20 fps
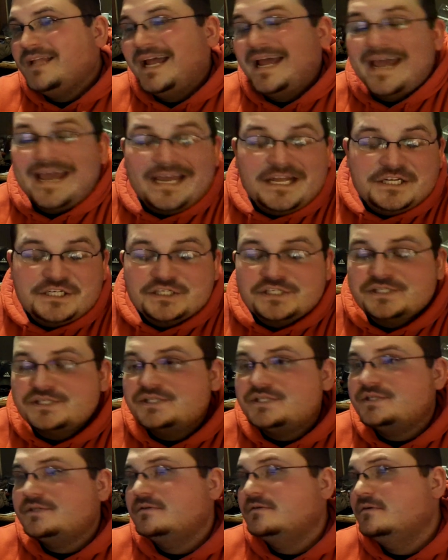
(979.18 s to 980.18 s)

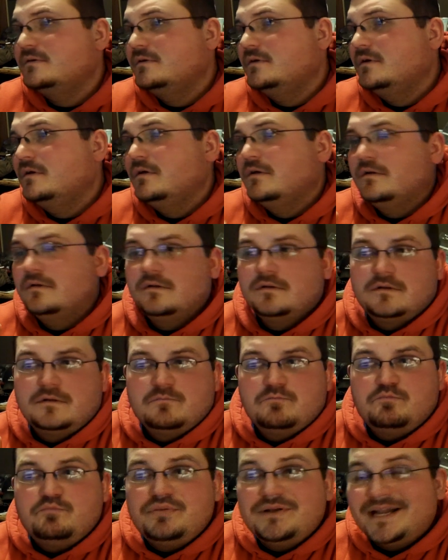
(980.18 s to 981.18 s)
Agents.
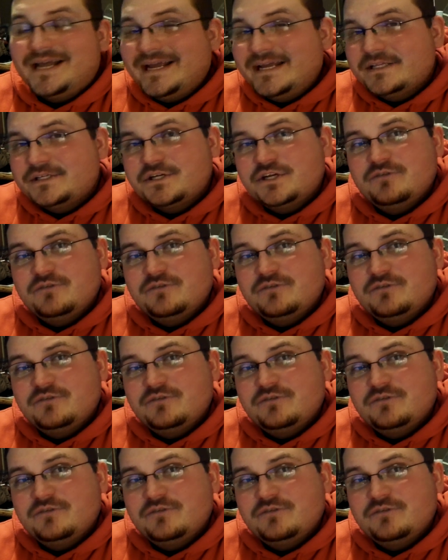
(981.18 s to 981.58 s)
Plants